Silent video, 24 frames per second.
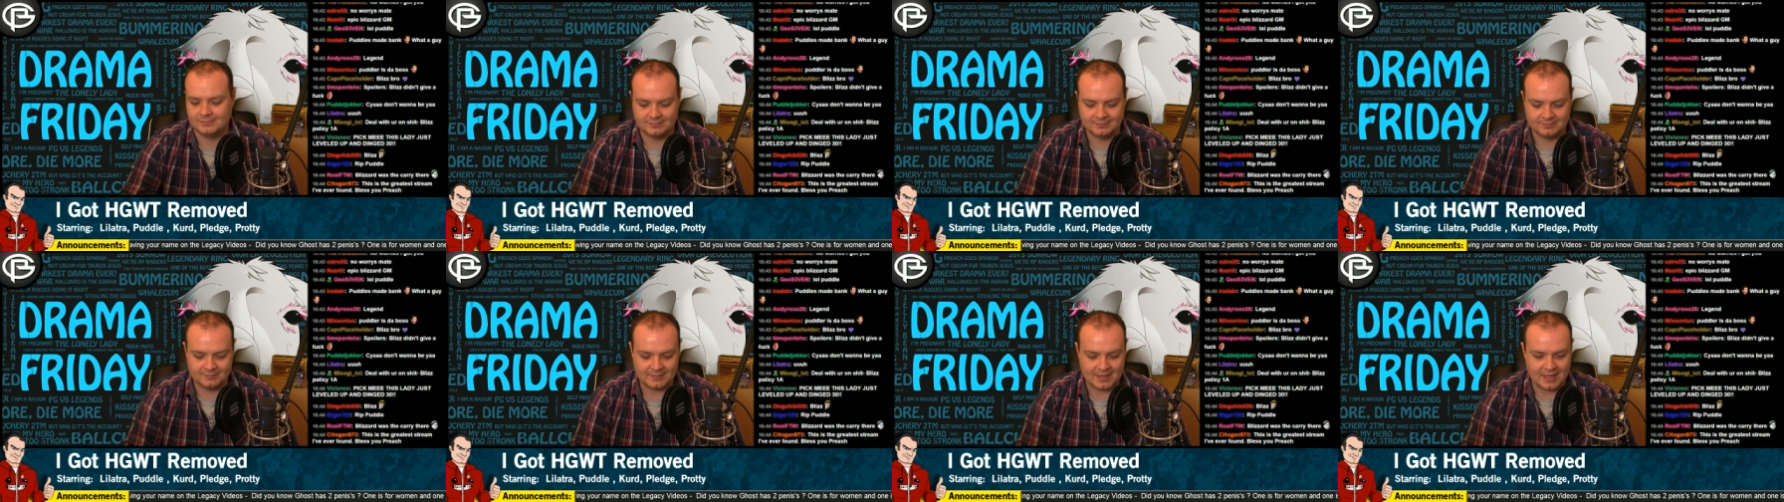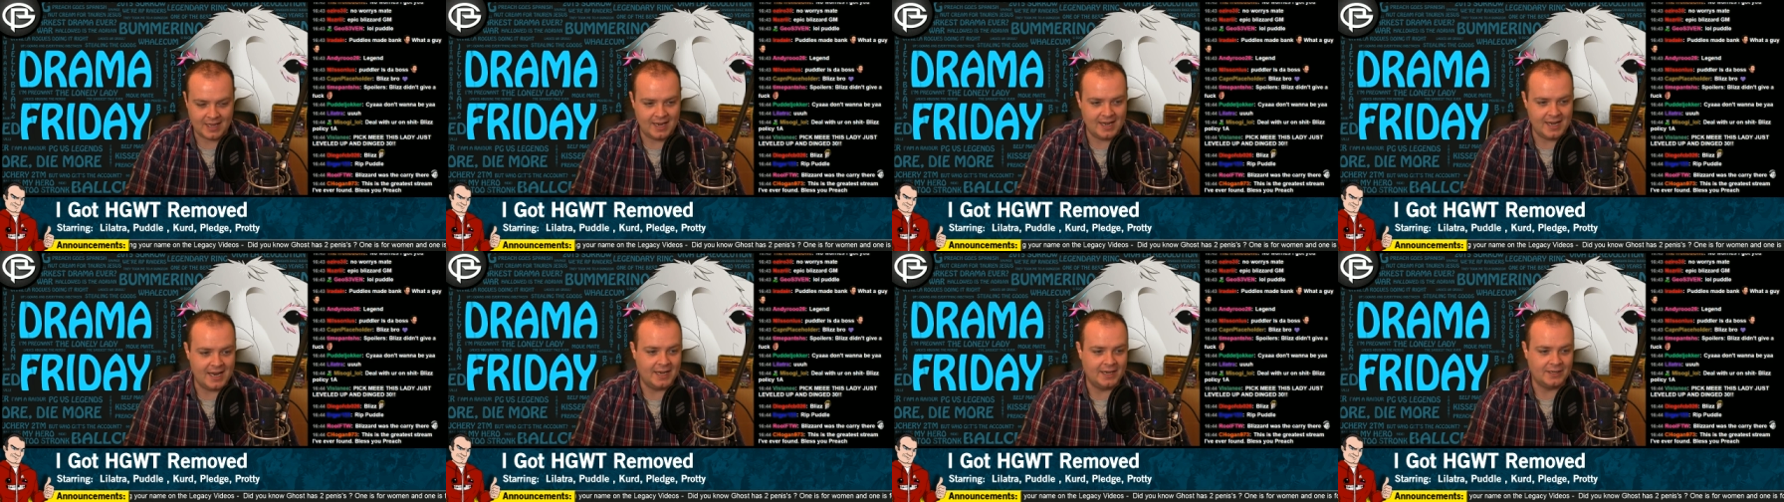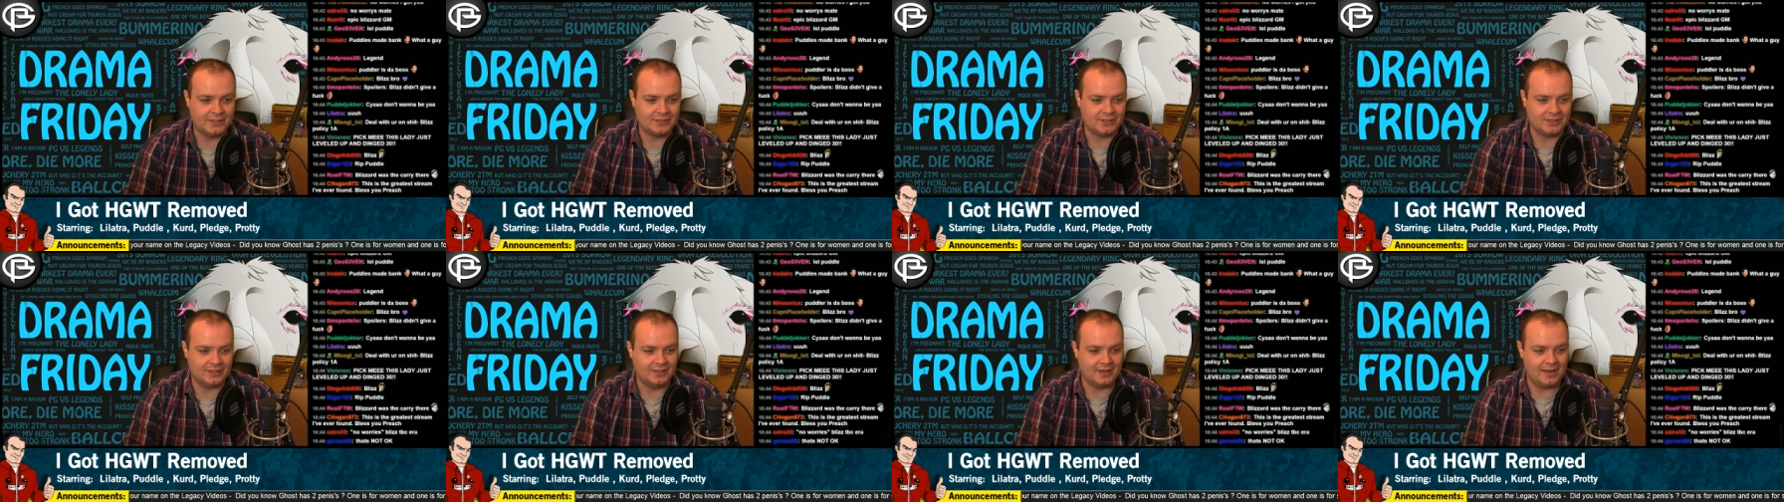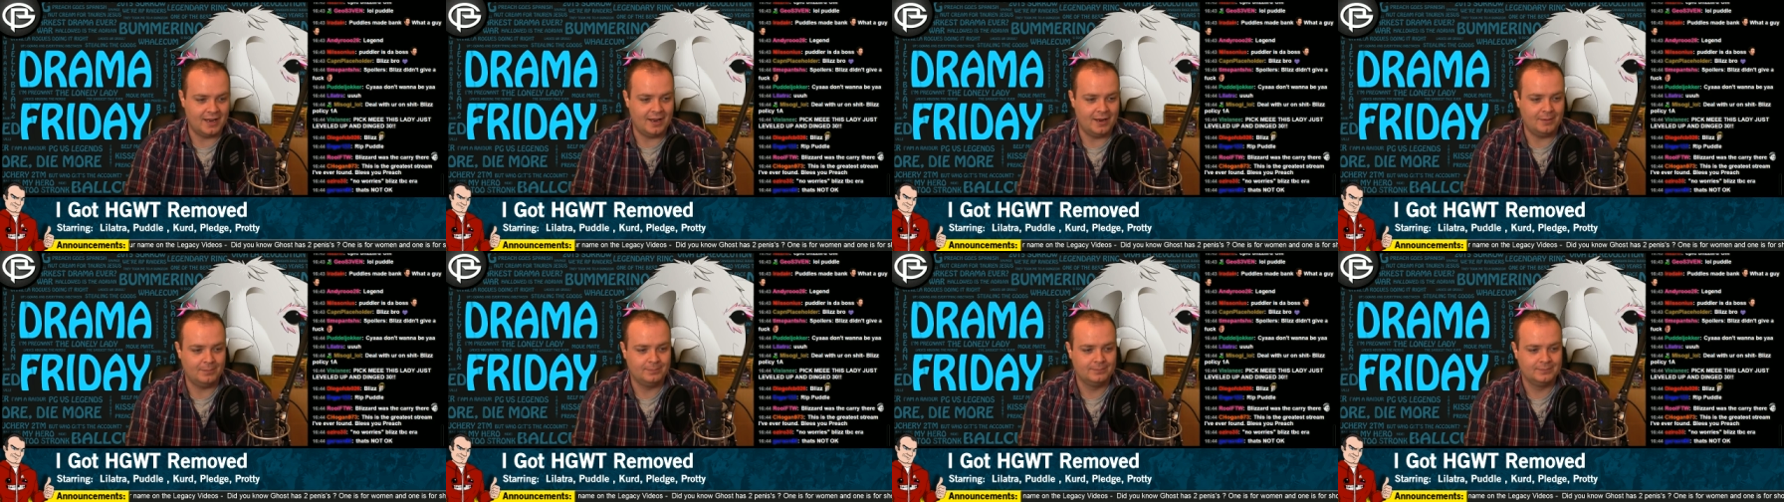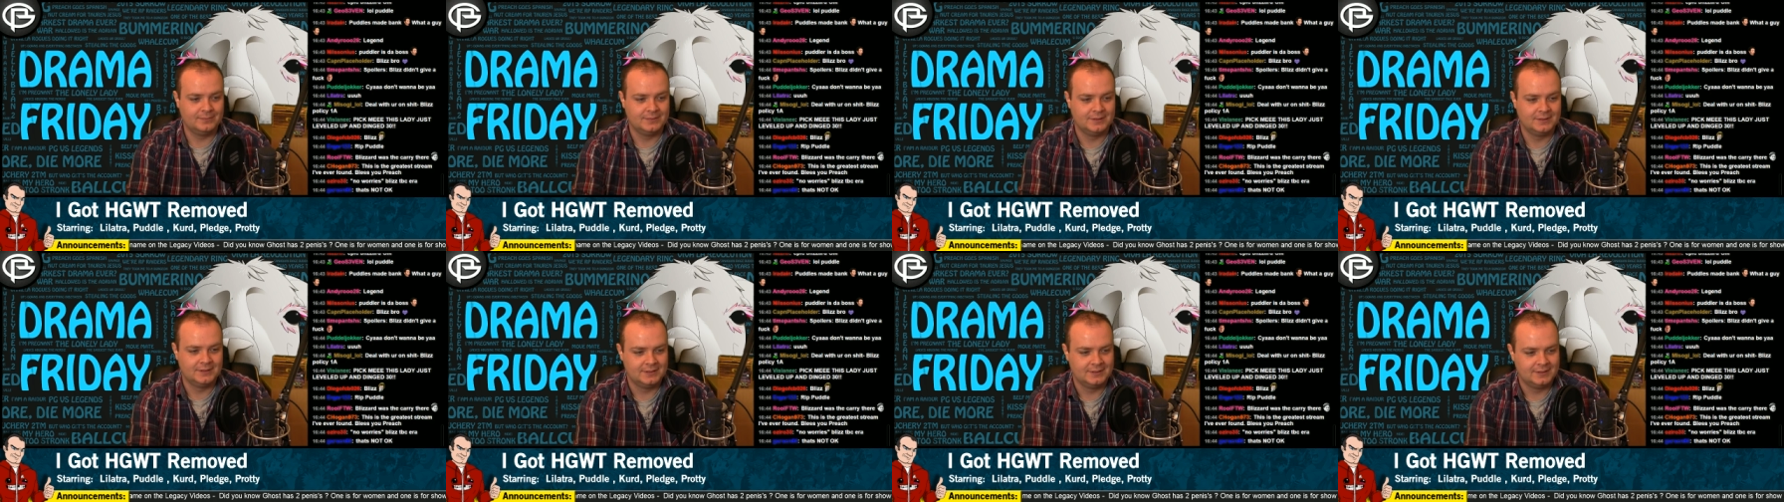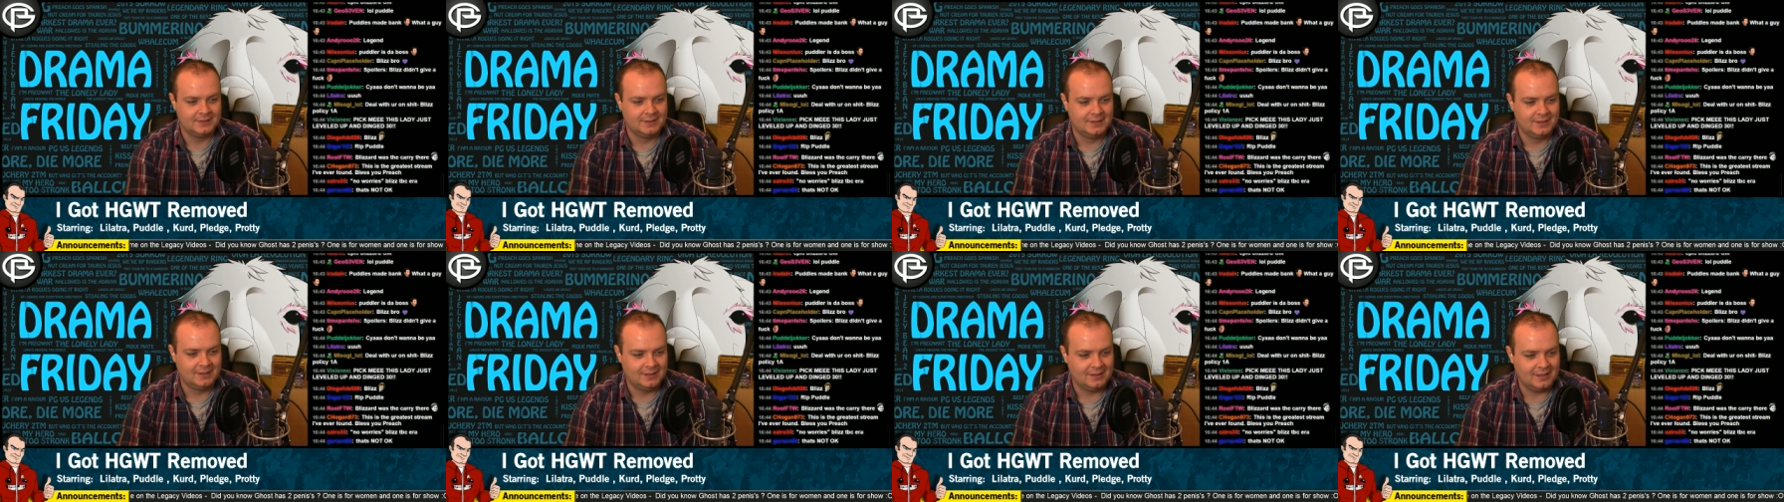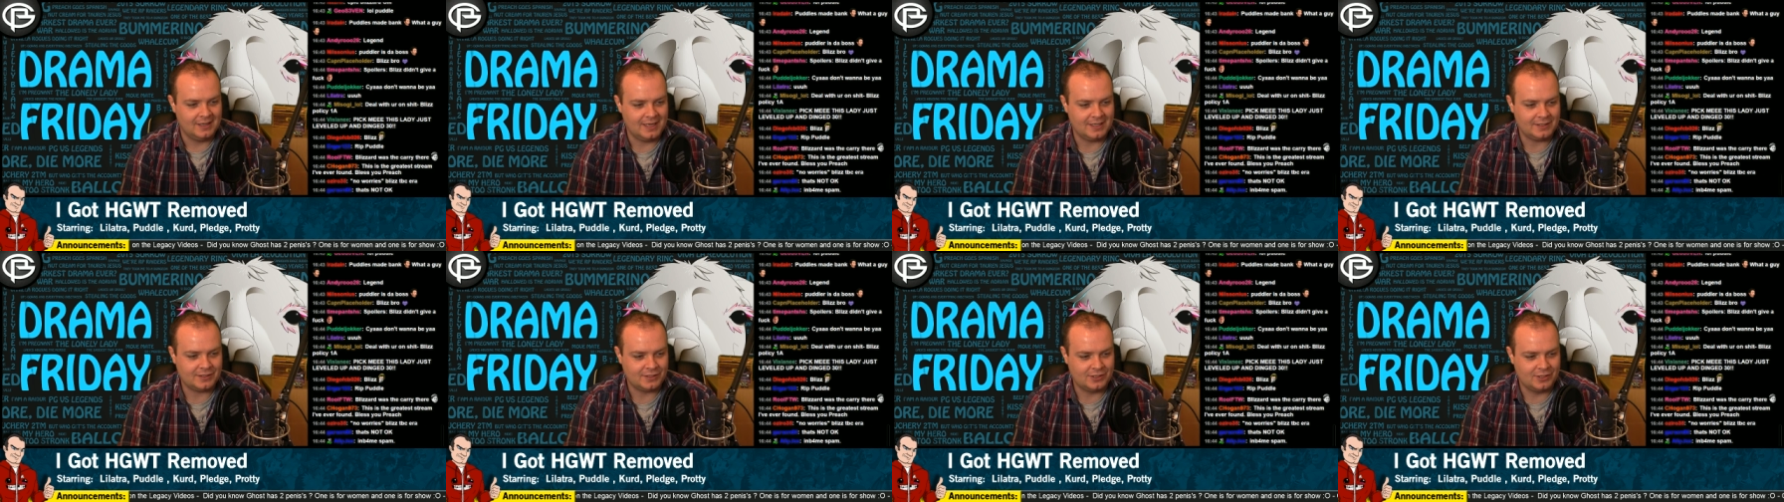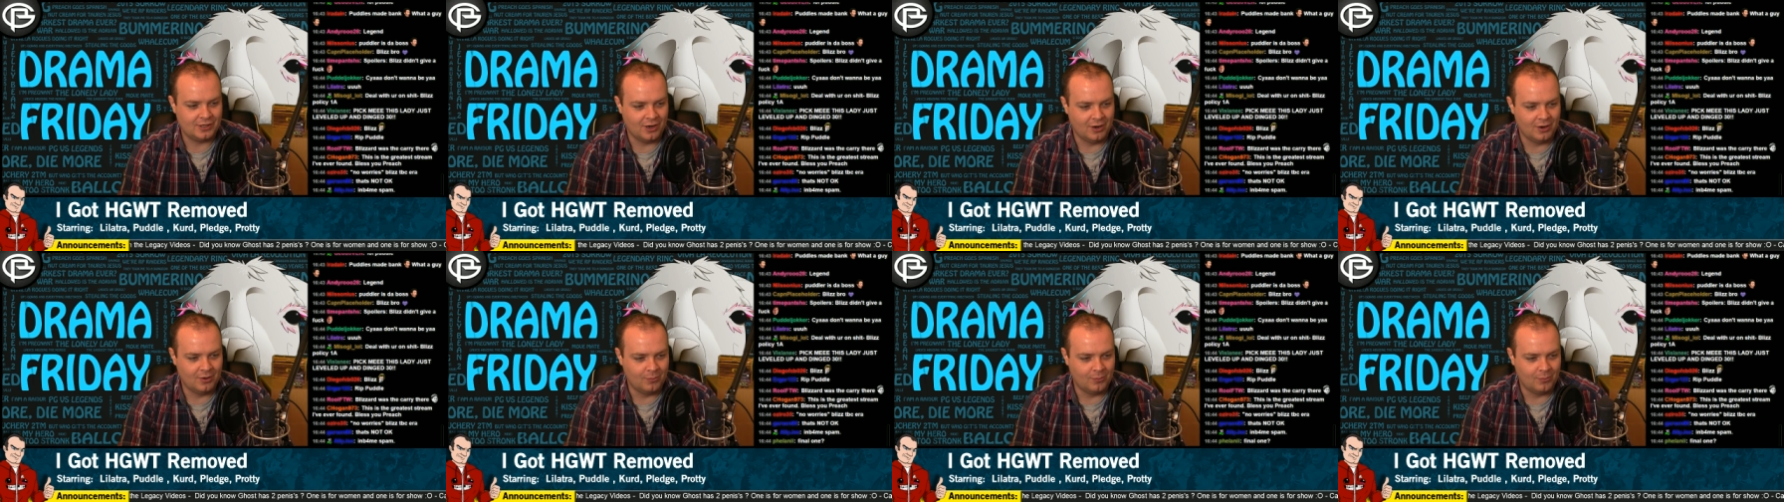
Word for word: An innocent name. Let's go